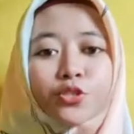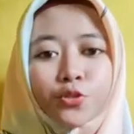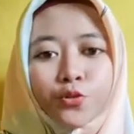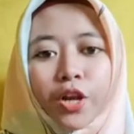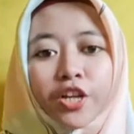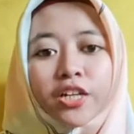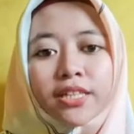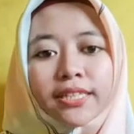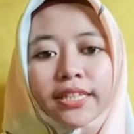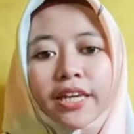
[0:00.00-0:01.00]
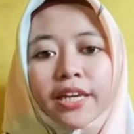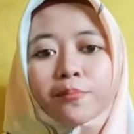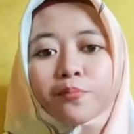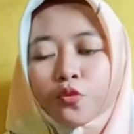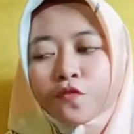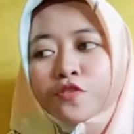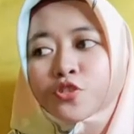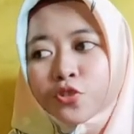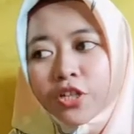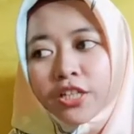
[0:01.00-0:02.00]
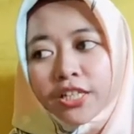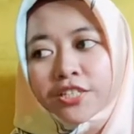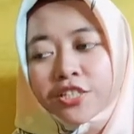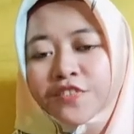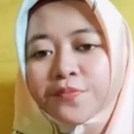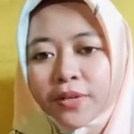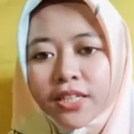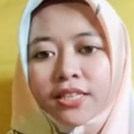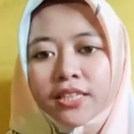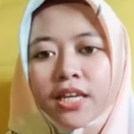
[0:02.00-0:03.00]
to radically improve student achievement,